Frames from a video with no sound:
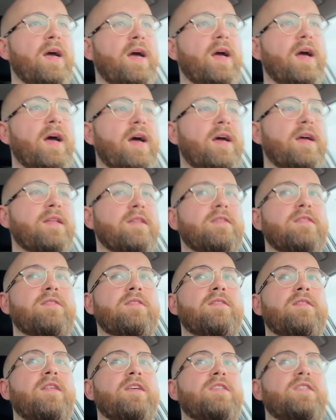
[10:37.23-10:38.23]
and
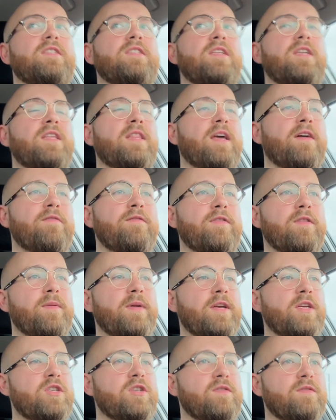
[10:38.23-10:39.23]
this is like the
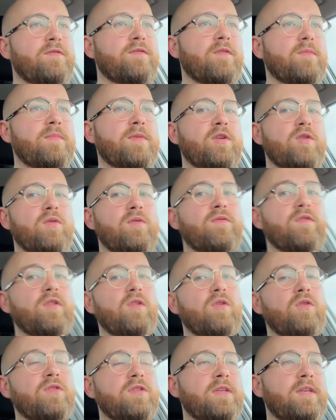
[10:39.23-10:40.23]
inflammation from me
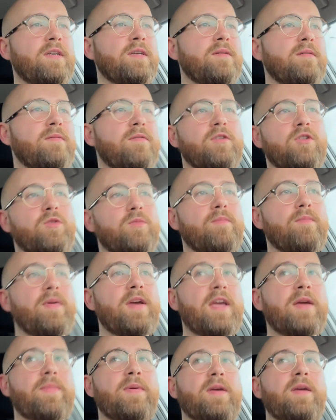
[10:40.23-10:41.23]
overloading it, which
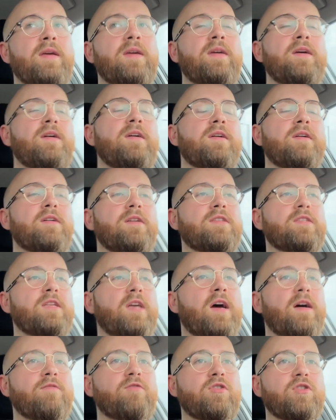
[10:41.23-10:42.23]
maybe, because I
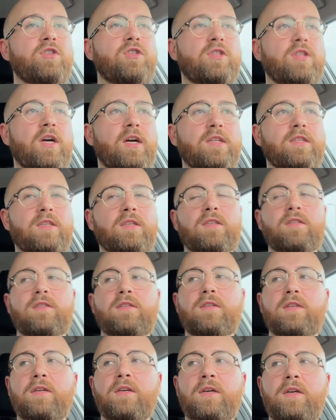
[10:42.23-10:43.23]
have just started
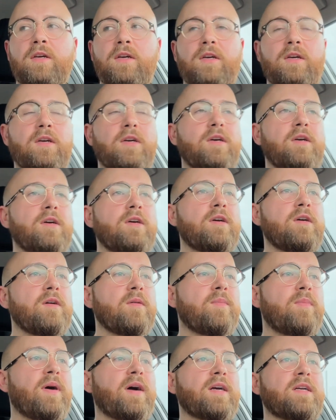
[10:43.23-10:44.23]

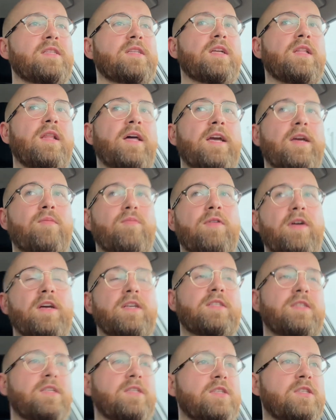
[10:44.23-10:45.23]
back to leg
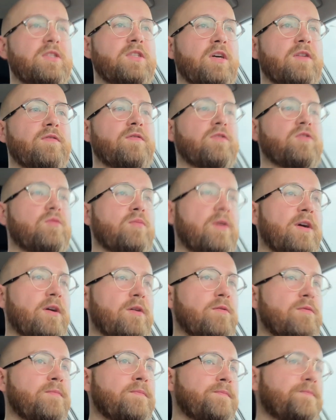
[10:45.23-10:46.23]
pressing and stuff as well,